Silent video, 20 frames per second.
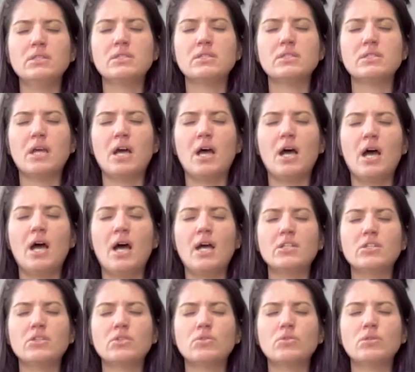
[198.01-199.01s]

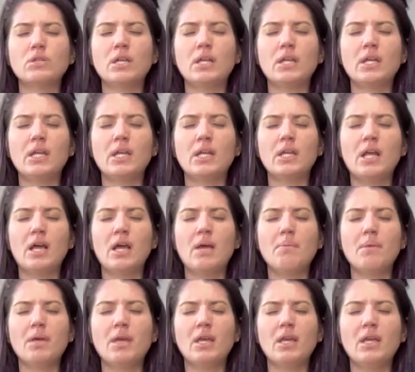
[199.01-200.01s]
Sat Gure
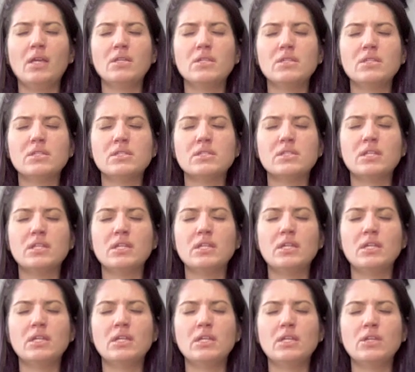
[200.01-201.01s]
Name,
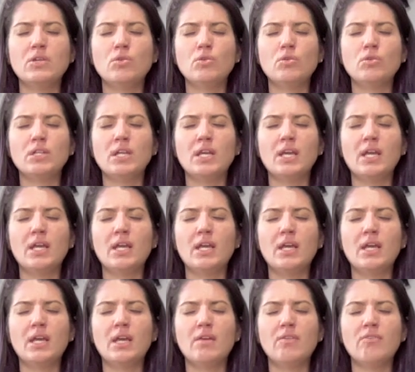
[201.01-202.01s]
Siri Guru
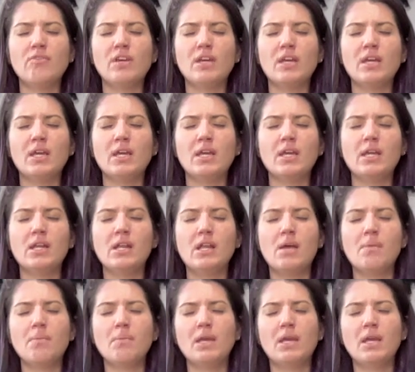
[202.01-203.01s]
Deve
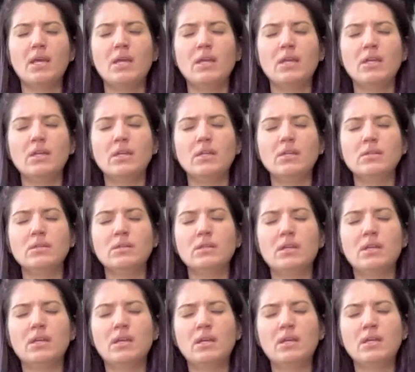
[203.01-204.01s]
Name.
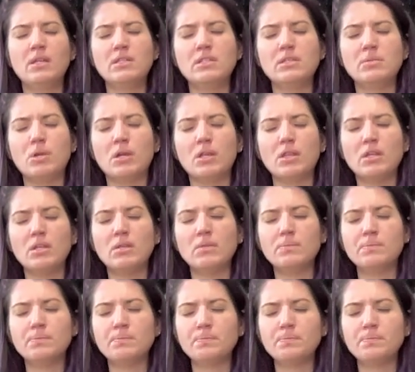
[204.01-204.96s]
Deep breath in.